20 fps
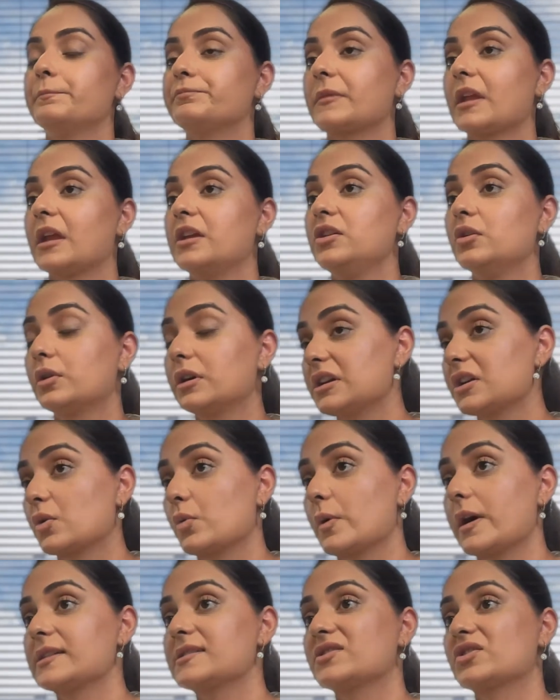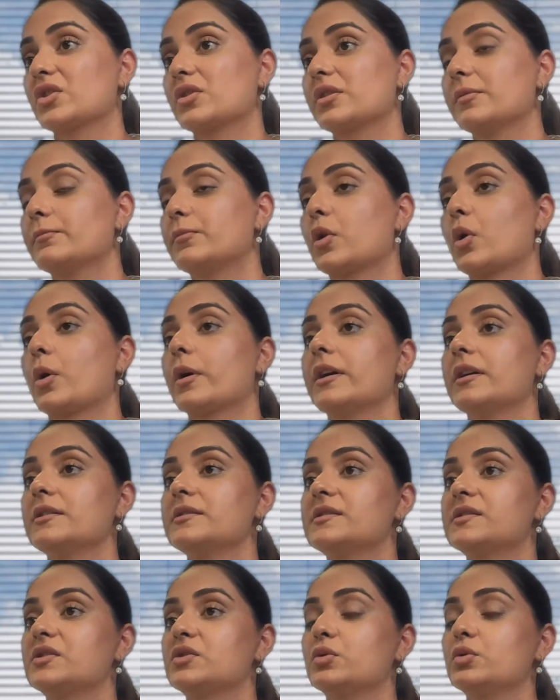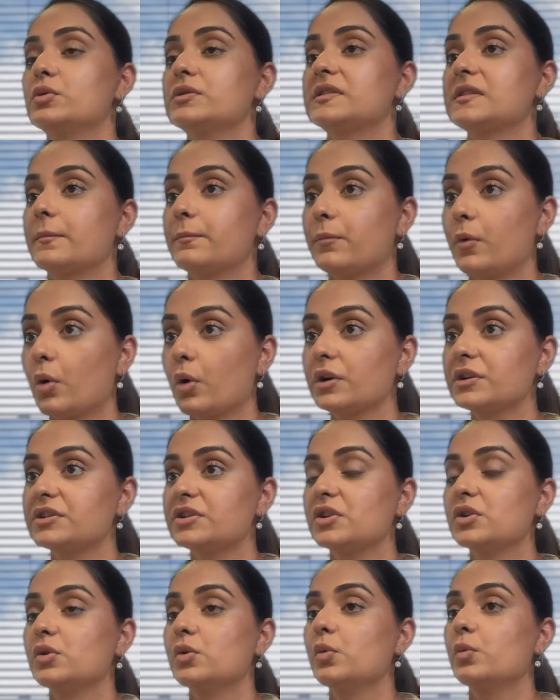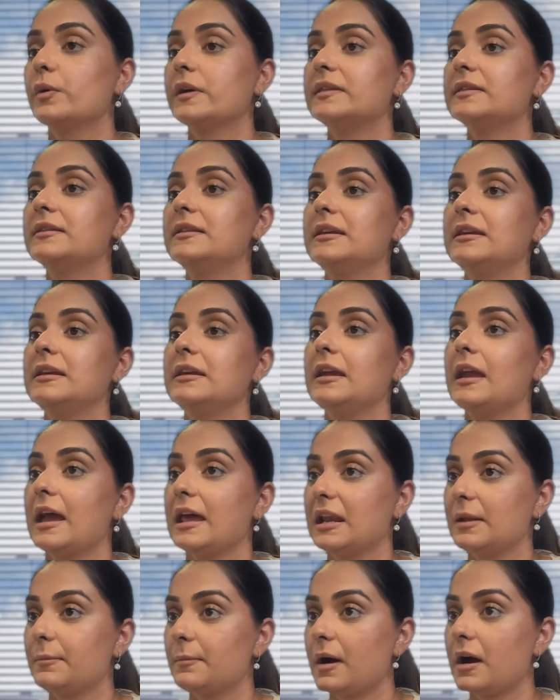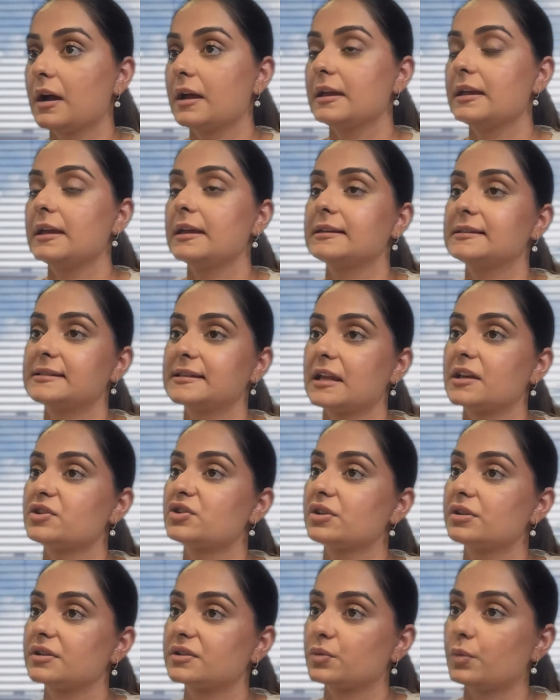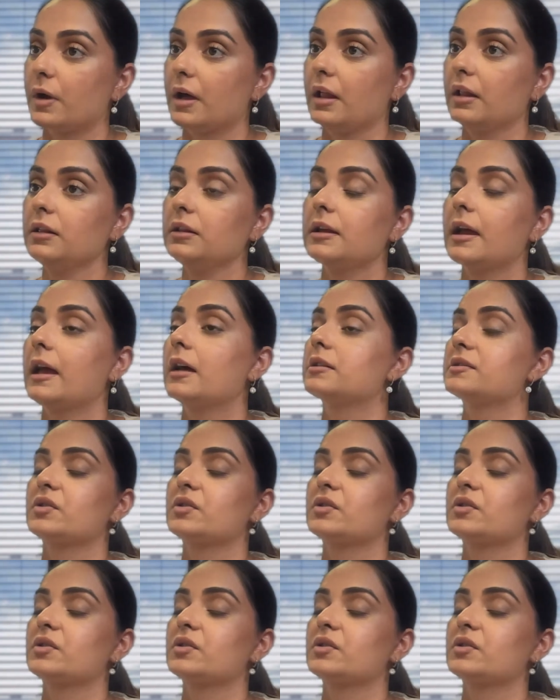You can request your employers to support you with the LMI extension as well.